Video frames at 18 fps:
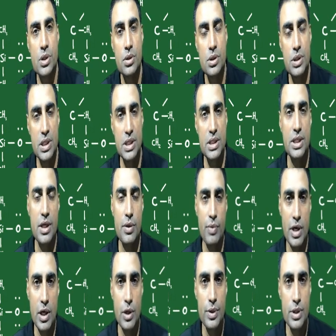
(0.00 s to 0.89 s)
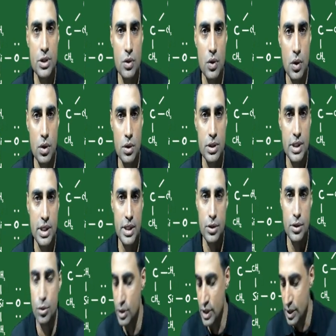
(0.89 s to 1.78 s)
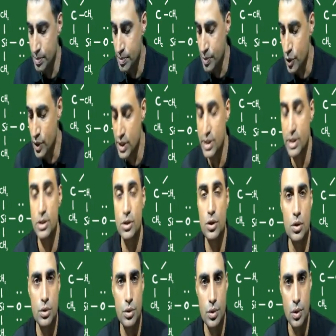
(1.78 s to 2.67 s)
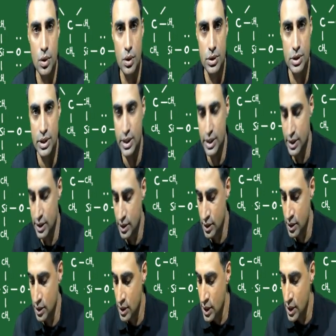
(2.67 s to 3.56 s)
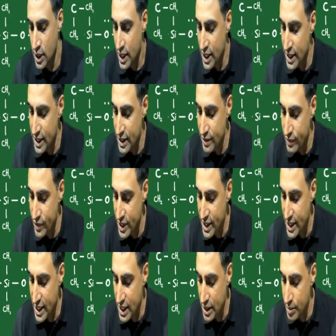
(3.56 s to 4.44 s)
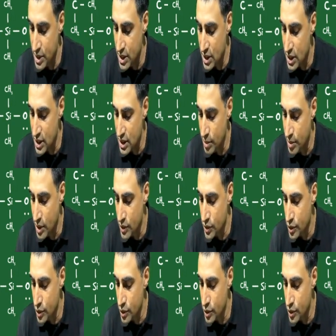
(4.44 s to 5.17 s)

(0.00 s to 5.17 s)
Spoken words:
Since their value is constant, so their product is also constant. And every time it will come out to